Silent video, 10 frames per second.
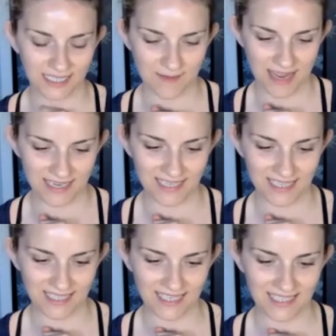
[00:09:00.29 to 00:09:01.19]
Let's come back to
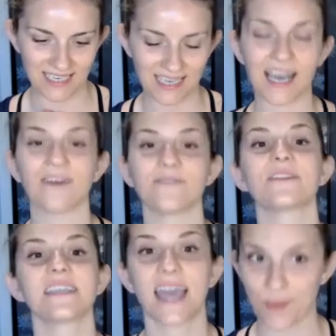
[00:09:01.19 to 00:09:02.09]
this idea of
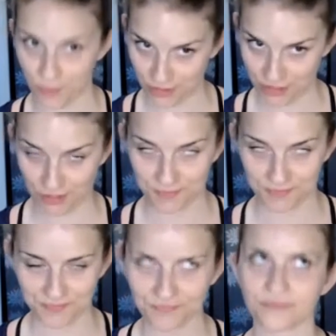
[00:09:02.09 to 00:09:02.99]
temperature.
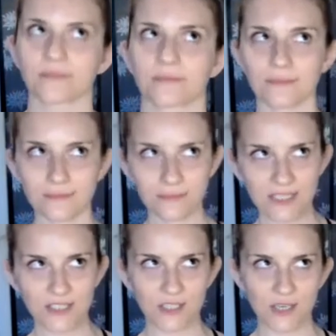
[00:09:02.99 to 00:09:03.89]

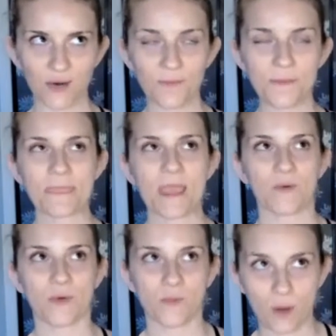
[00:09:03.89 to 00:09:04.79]
So
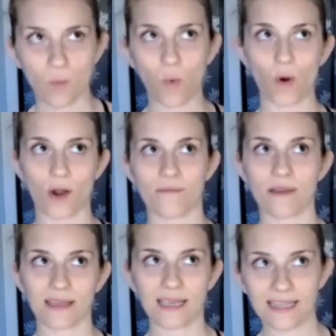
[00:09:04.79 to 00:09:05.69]
we want to
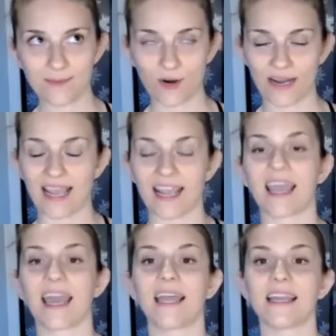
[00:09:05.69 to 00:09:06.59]
warm in the
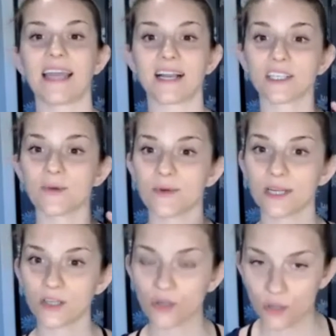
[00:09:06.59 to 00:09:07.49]
morning and actually we
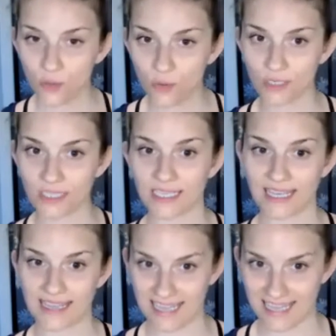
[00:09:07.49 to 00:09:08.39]
want to cool
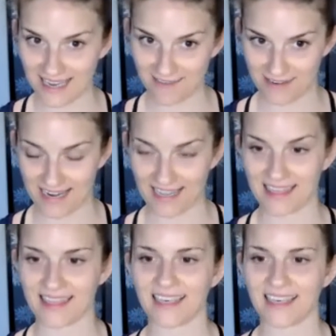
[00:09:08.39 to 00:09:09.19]
in the evening.